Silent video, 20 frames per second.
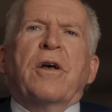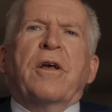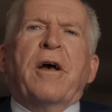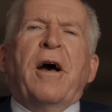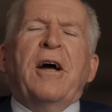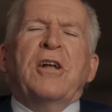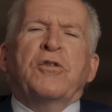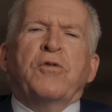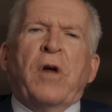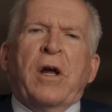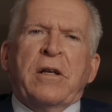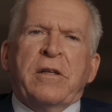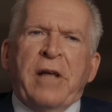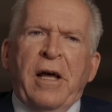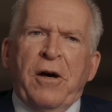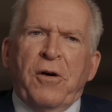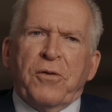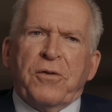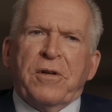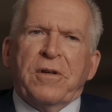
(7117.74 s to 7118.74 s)
contract
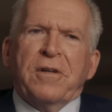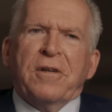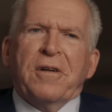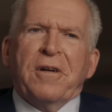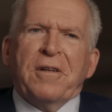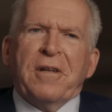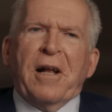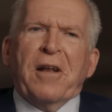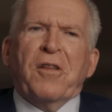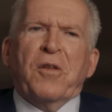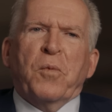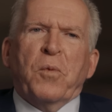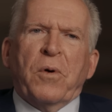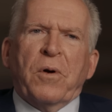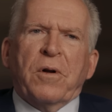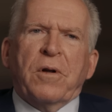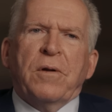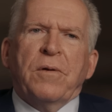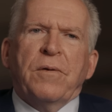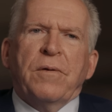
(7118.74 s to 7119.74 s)
out a lot of the
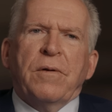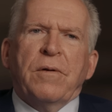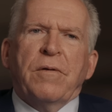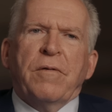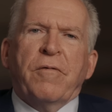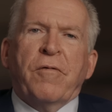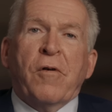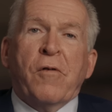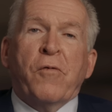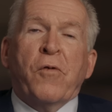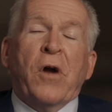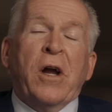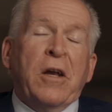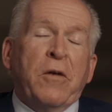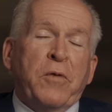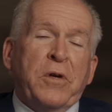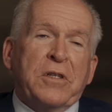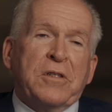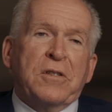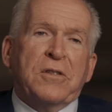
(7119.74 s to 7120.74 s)
work for a variety
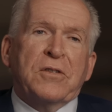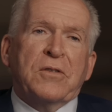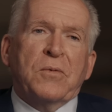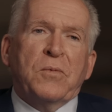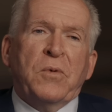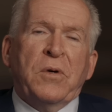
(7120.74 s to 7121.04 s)
of reasons.